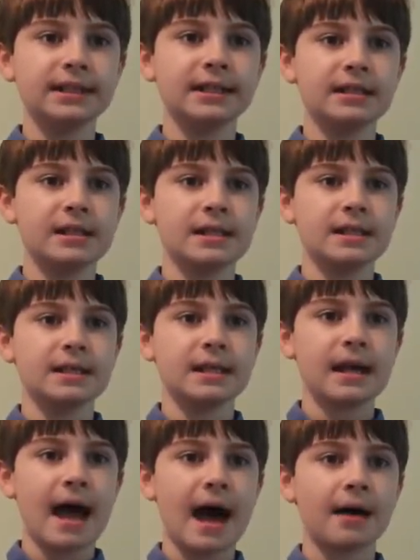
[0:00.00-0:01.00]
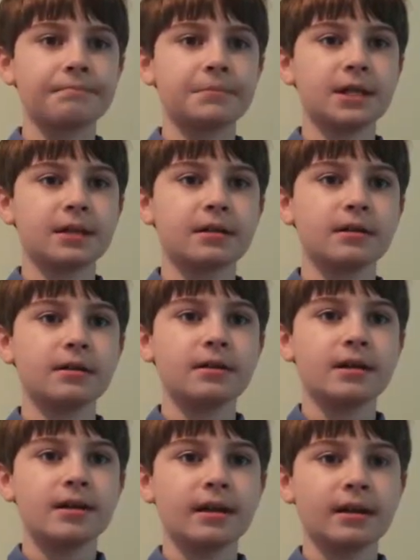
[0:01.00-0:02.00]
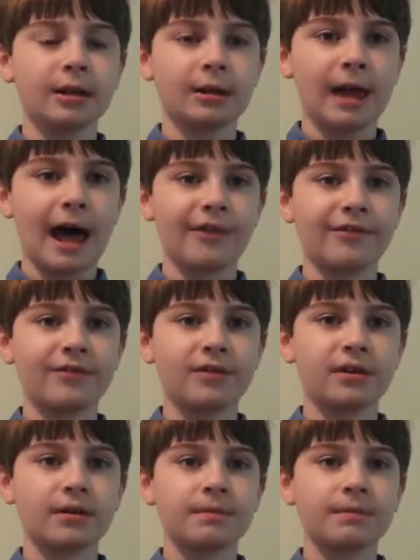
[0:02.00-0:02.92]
into the synaptic cleft.